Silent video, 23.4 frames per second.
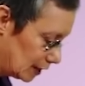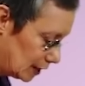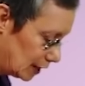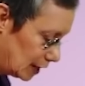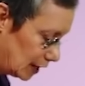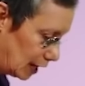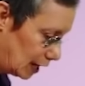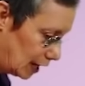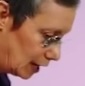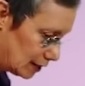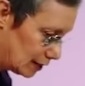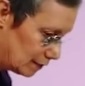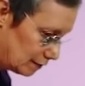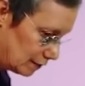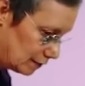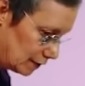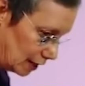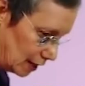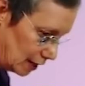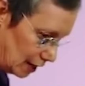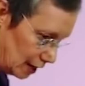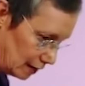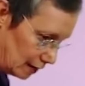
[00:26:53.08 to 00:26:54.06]
Again, if
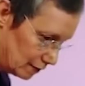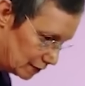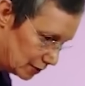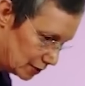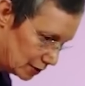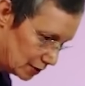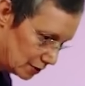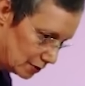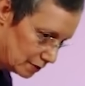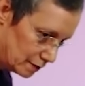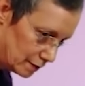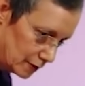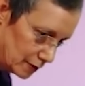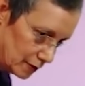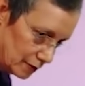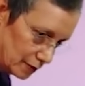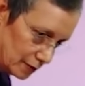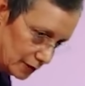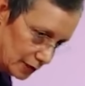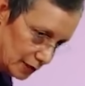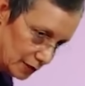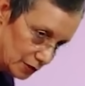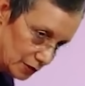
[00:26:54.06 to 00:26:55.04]
they have a
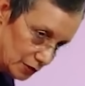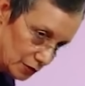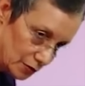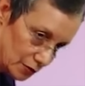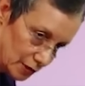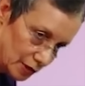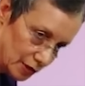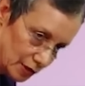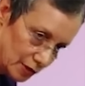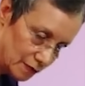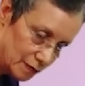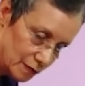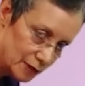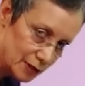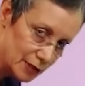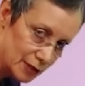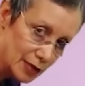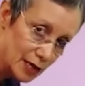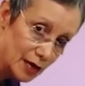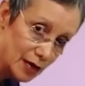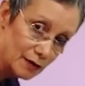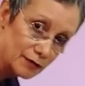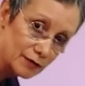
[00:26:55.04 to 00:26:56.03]
cervical injury, you would
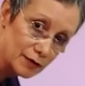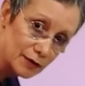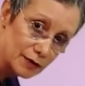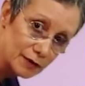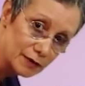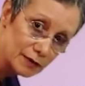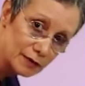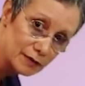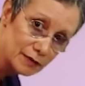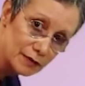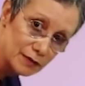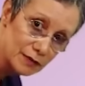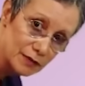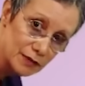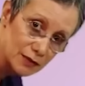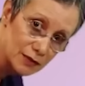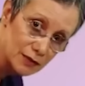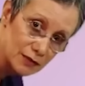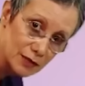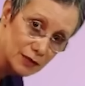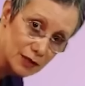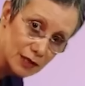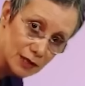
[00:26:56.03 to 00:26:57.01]
never
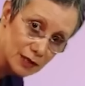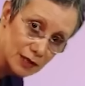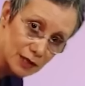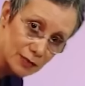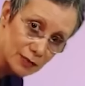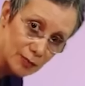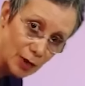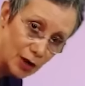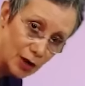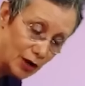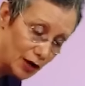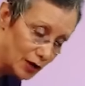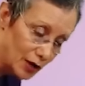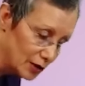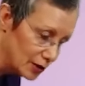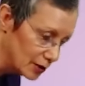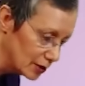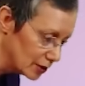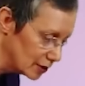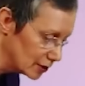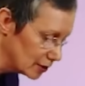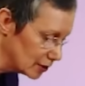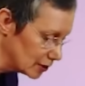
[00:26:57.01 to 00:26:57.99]
do this
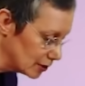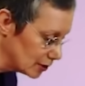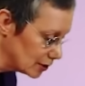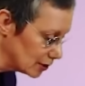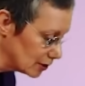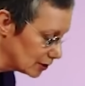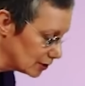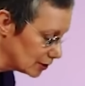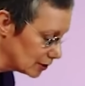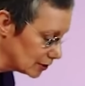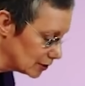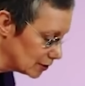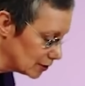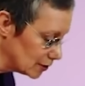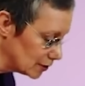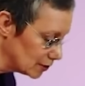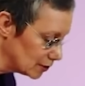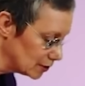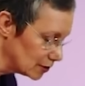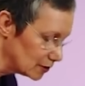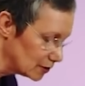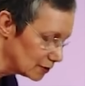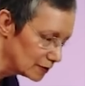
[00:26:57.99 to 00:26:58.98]
part.
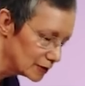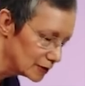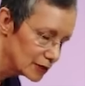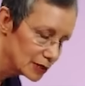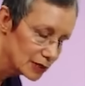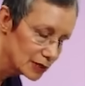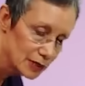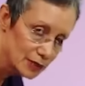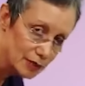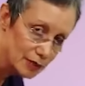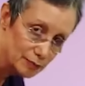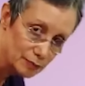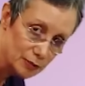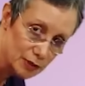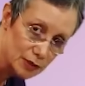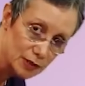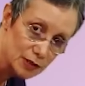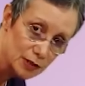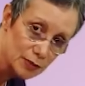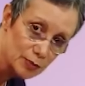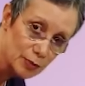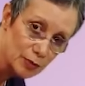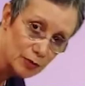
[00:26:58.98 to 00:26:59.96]
You would skip
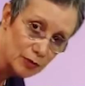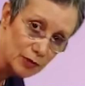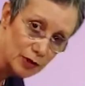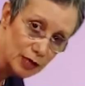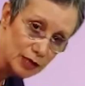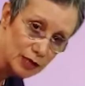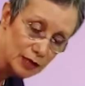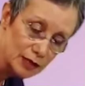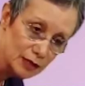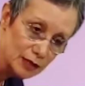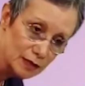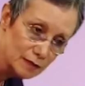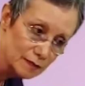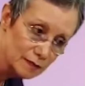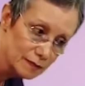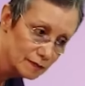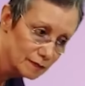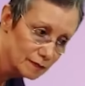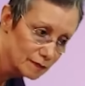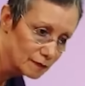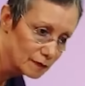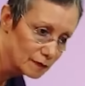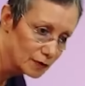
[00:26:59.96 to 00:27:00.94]
this point.
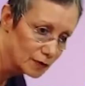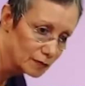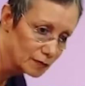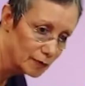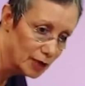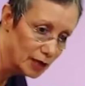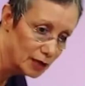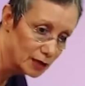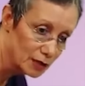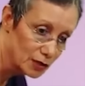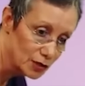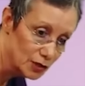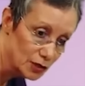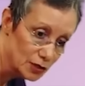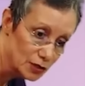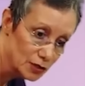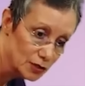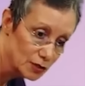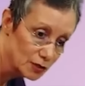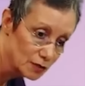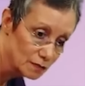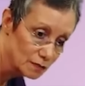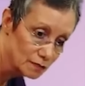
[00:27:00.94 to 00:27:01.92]
You might
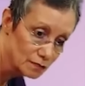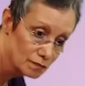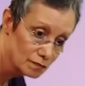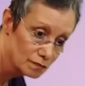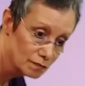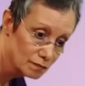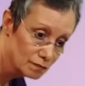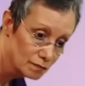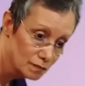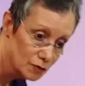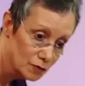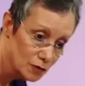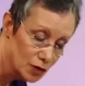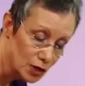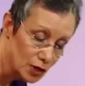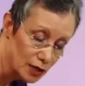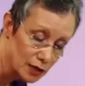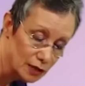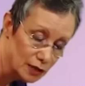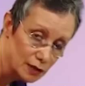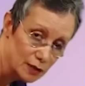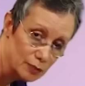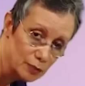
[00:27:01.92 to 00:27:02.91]
just
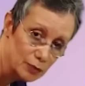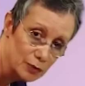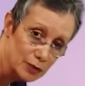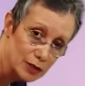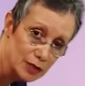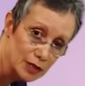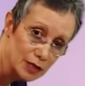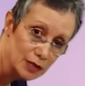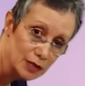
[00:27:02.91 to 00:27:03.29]
gently bring